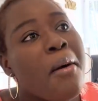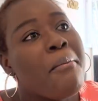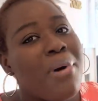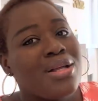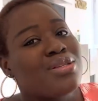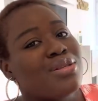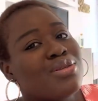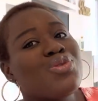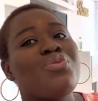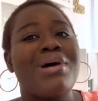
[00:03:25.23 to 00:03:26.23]

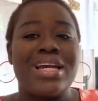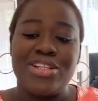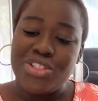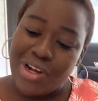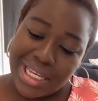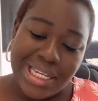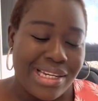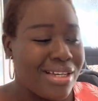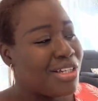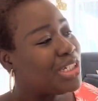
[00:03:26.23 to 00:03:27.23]
But to my
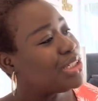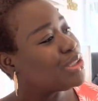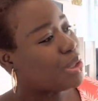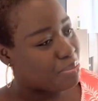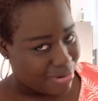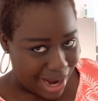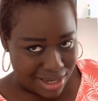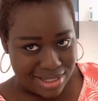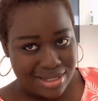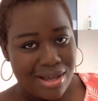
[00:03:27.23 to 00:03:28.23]
shockingly
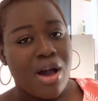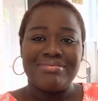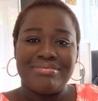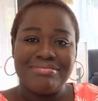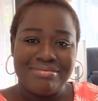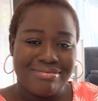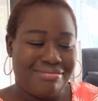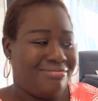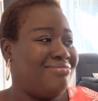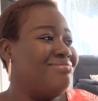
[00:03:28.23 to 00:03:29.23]
surprise,
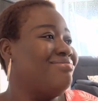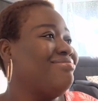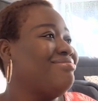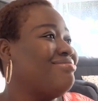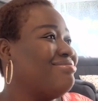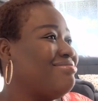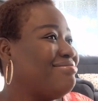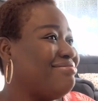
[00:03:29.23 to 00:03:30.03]
guys,